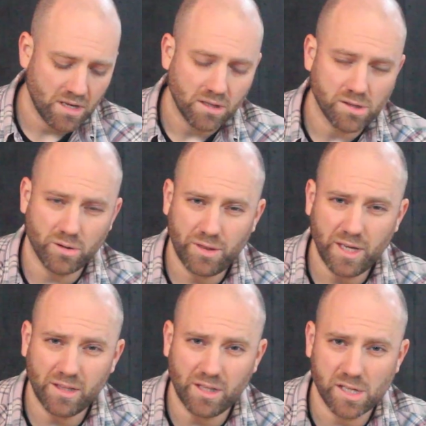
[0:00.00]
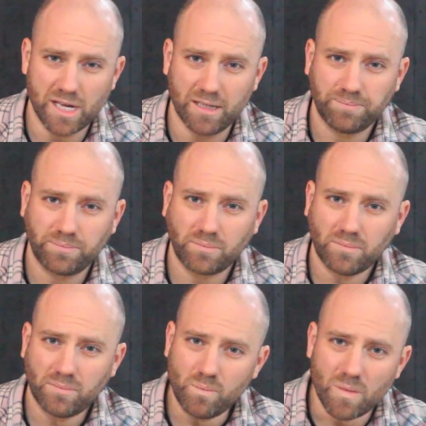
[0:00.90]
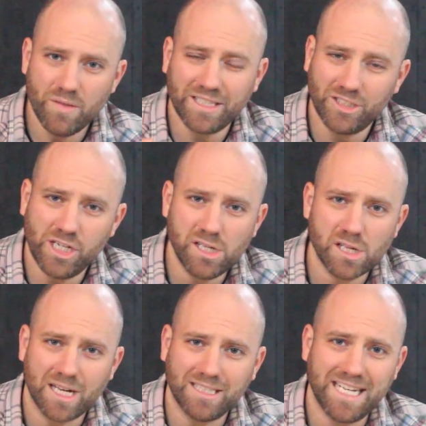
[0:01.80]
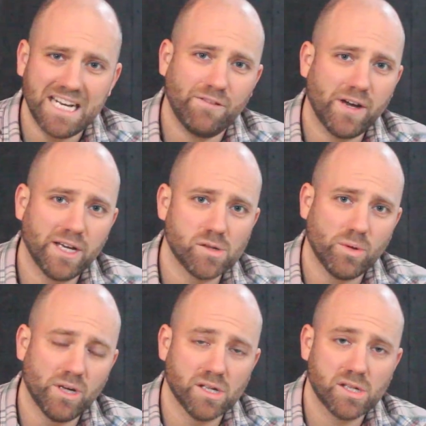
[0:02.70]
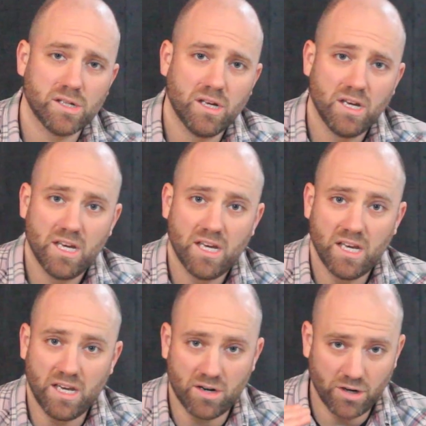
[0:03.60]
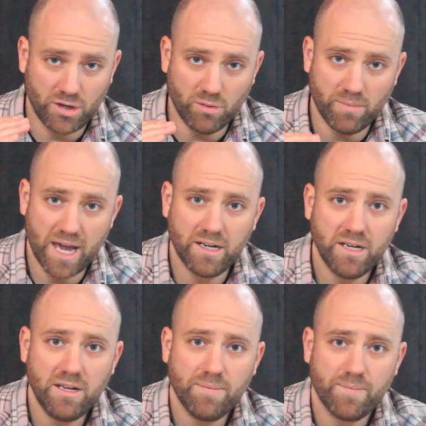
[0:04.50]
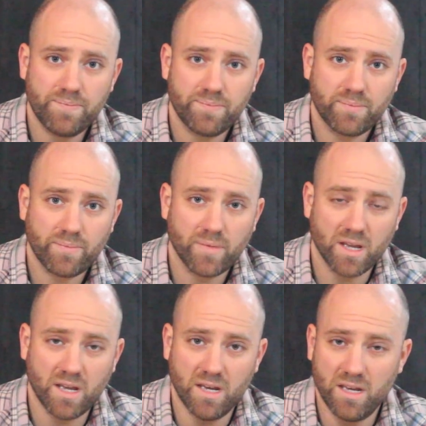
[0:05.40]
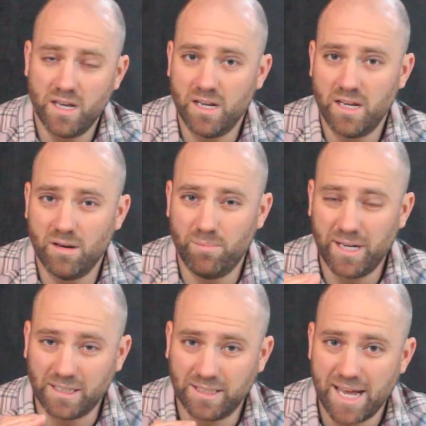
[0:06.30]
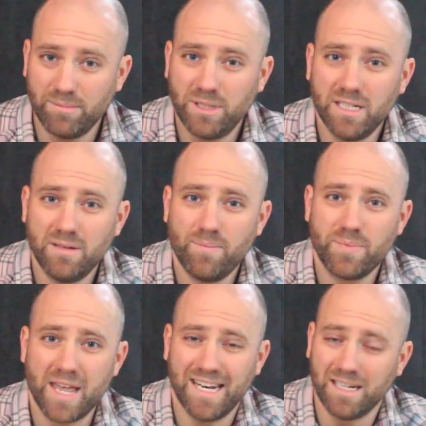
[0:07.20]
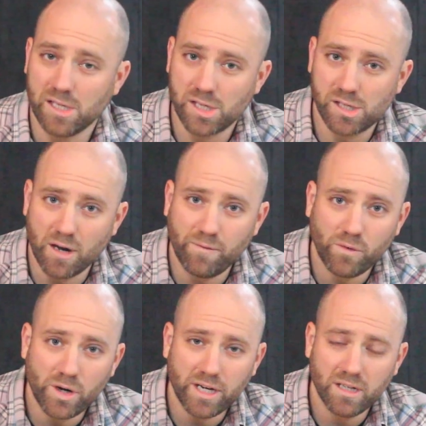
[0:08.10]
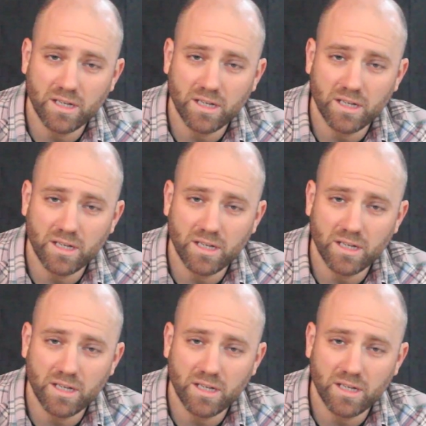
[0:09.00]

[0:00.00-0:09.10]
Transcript: So to think of this, that Jesus identifies with us in our humanity, in being tempted, and in suffering.